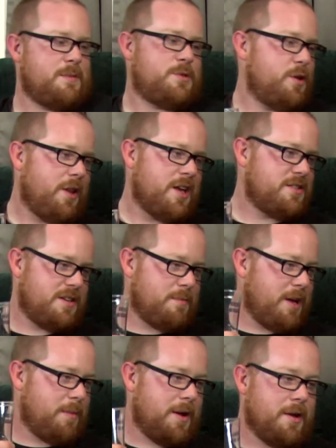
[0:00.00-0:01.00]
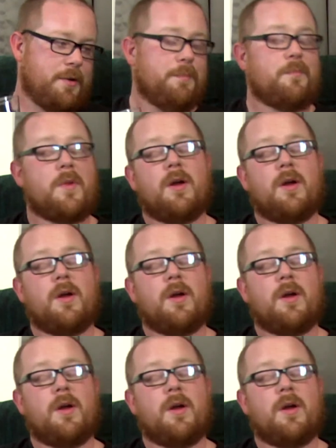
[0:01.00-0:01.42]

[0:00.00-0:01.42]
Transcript: I'm too lazy to make my own.